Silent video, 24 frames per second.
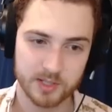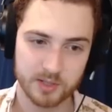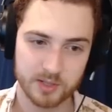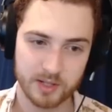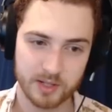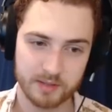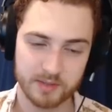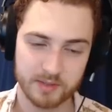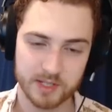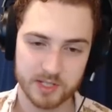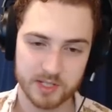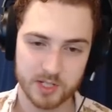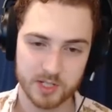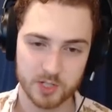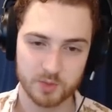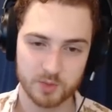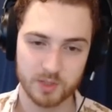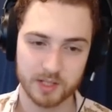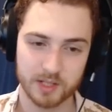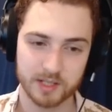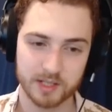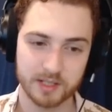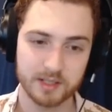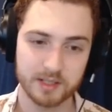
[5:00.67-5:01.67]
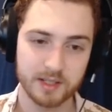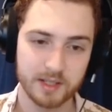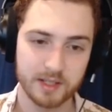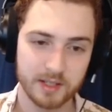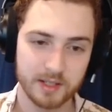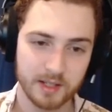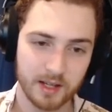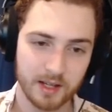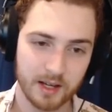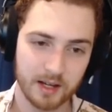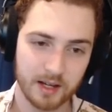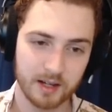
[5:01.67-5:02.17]
have the Sejuani,
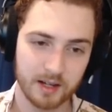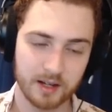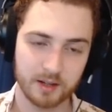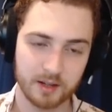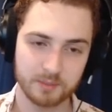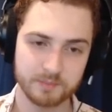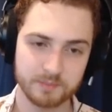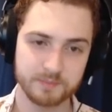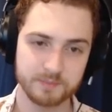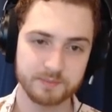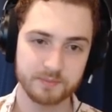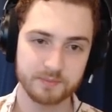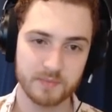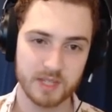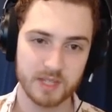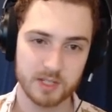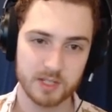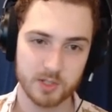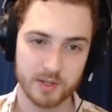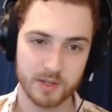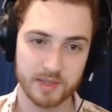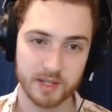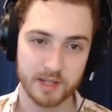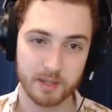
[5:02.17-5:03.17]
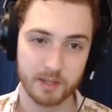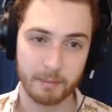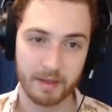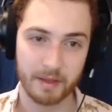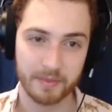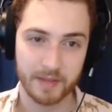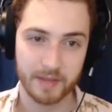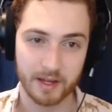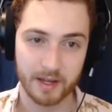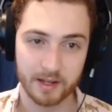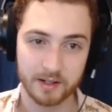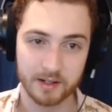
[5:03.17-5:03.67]
so I think about
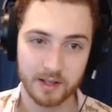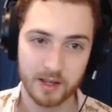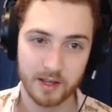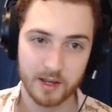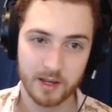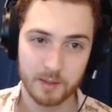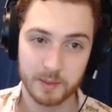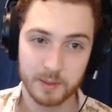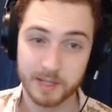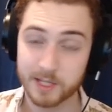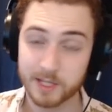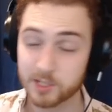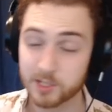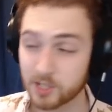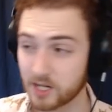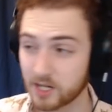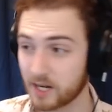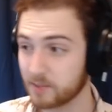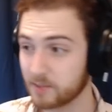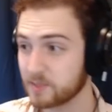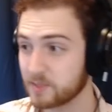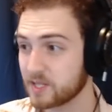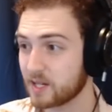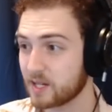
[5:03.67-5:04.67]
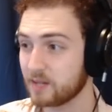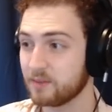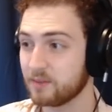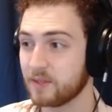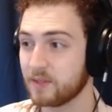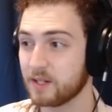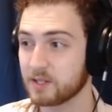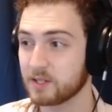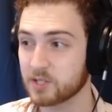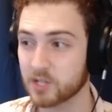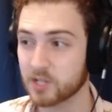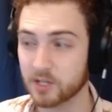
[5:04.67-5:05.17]
that. But these are comps that
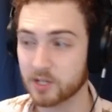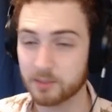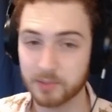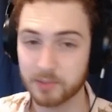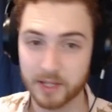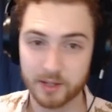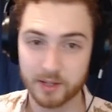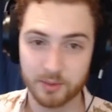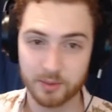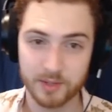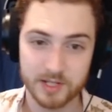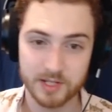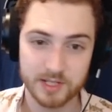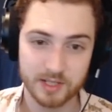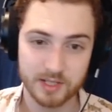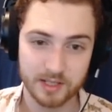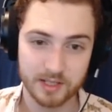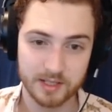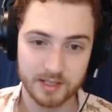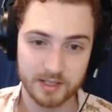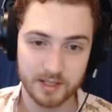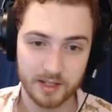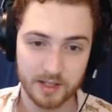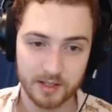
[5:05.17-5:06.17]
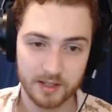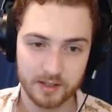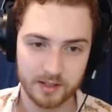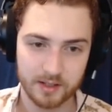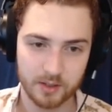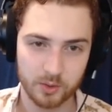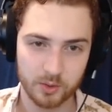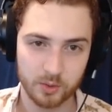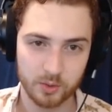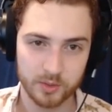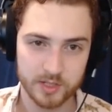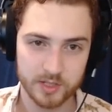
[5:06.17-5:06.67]
I've started playing recently.
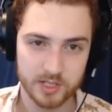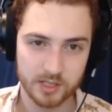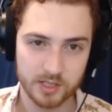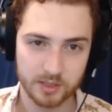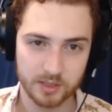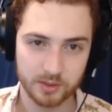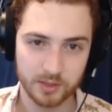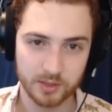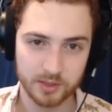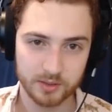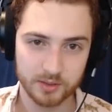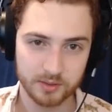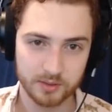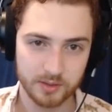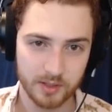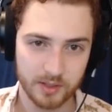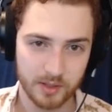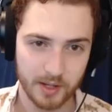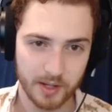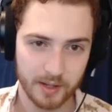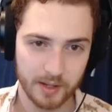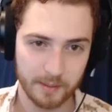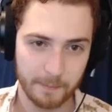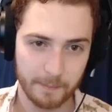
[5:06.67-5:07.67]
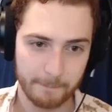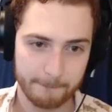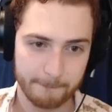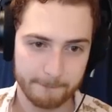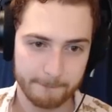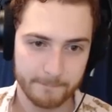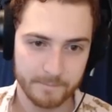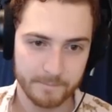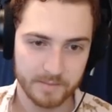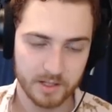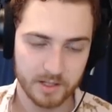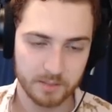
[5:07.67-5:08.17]
Oh, there's a Lulu. Okay.
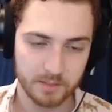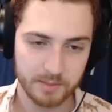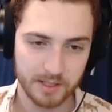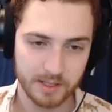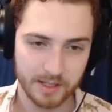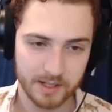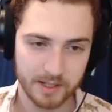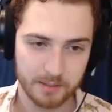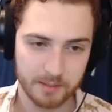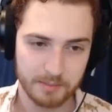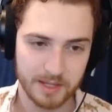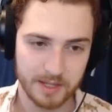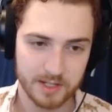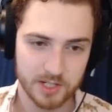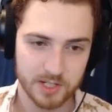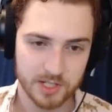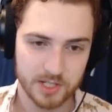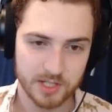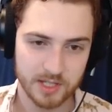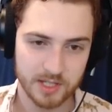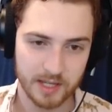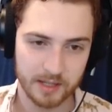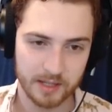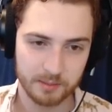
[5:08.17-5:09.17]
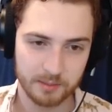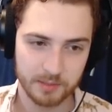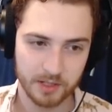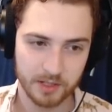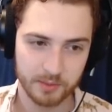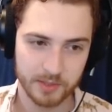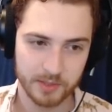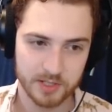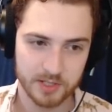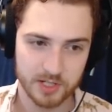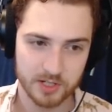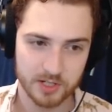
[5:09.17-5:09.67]
Could be like a mage's game. You know,
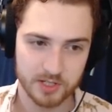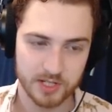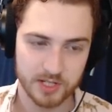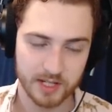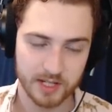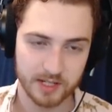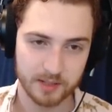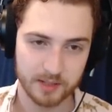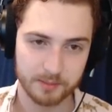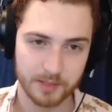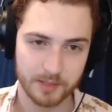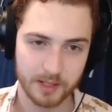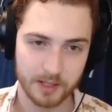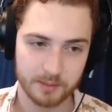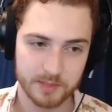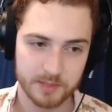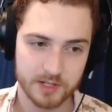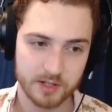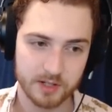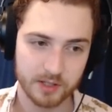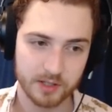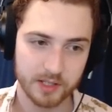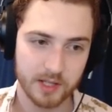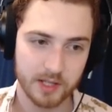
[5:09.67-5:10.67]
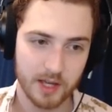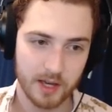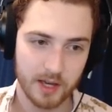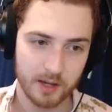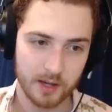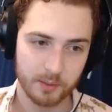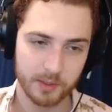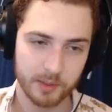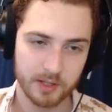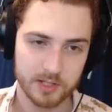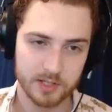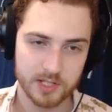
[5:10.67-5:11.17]
we could start stacking up noms early.
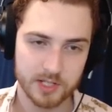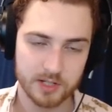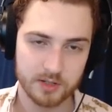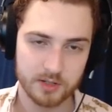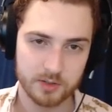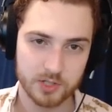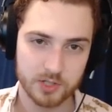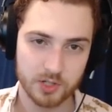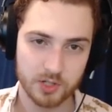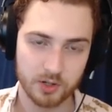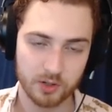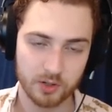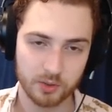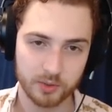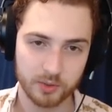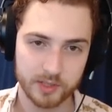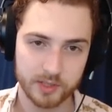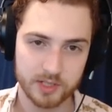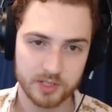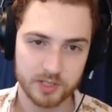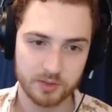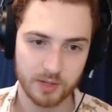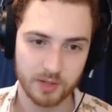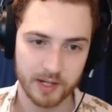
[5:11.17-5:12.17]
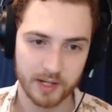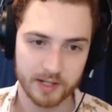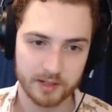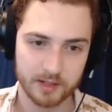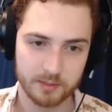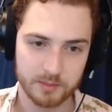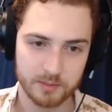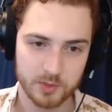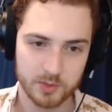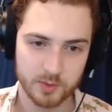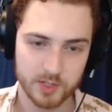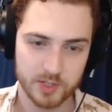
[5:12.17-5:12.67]
We also, so our only 2
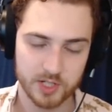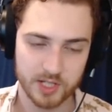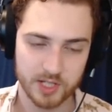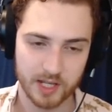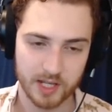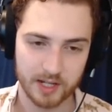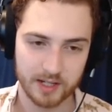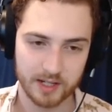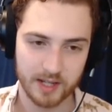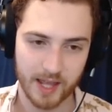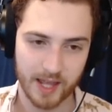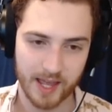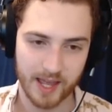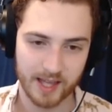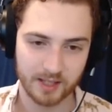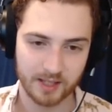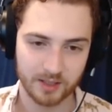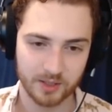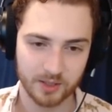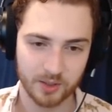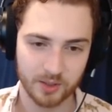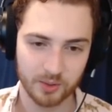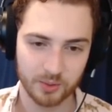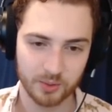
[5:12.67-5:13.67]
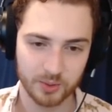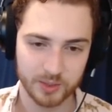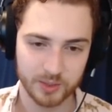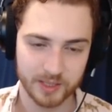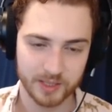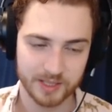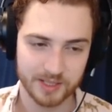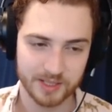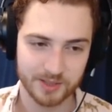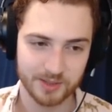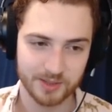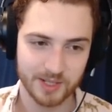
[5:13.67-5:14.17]
items, we just got hella gold
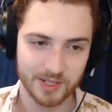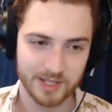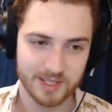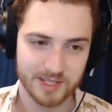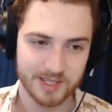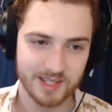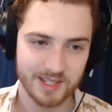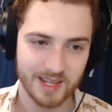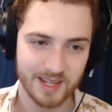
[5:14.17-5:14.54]
and units.